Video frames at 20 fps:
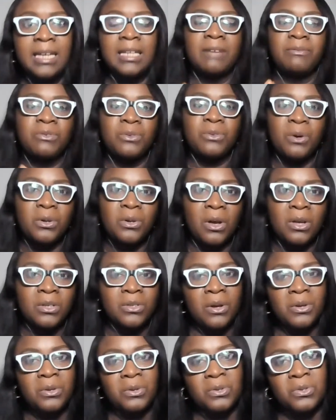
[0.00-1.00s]
They've told us
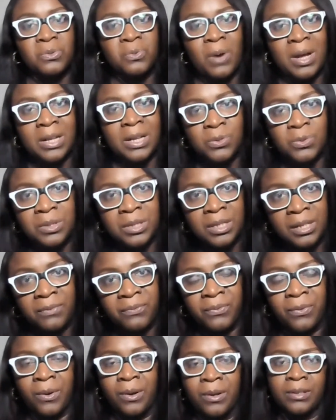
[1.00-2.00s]
don't use 1, 2,
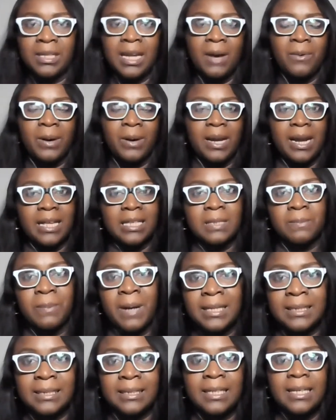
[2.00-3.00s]
3, 4. That one has
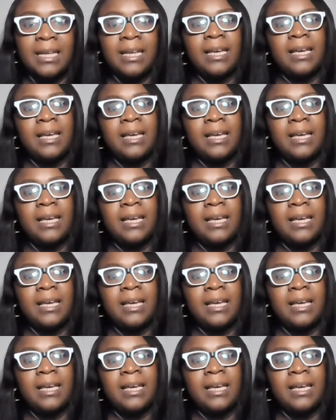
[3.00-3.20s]
passed.